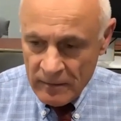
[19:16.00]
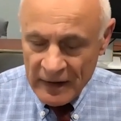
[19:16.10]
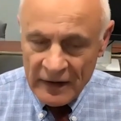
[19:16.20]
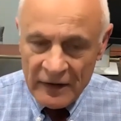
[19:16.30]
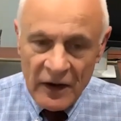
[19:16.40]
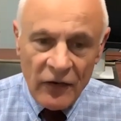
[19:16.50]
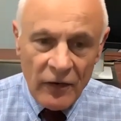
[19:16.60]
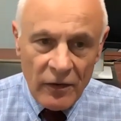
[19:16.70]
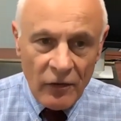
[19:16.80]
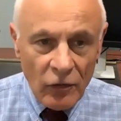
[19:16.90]
In
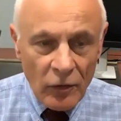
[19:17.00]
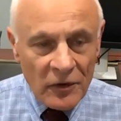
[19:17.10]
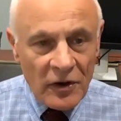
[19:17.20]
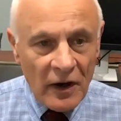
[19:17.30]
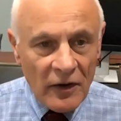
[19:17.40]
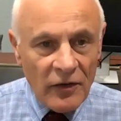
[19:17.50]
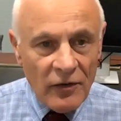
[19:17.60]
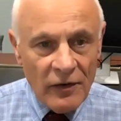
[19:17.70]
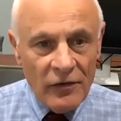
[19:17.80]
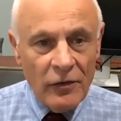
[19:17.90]
addition, the Rheumatology
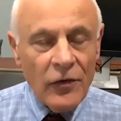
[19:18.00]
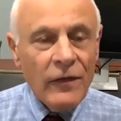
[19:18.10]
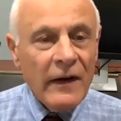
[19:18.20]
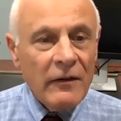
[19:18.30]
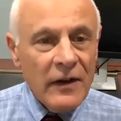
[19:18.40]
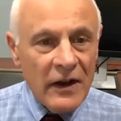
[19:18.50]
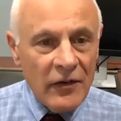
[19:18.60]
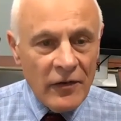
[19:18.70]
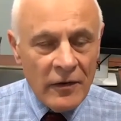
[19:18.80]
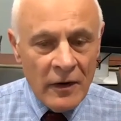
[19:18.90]
Research
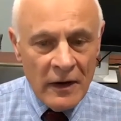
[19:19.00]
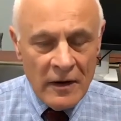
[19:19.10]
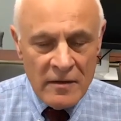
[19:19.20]
Foundation,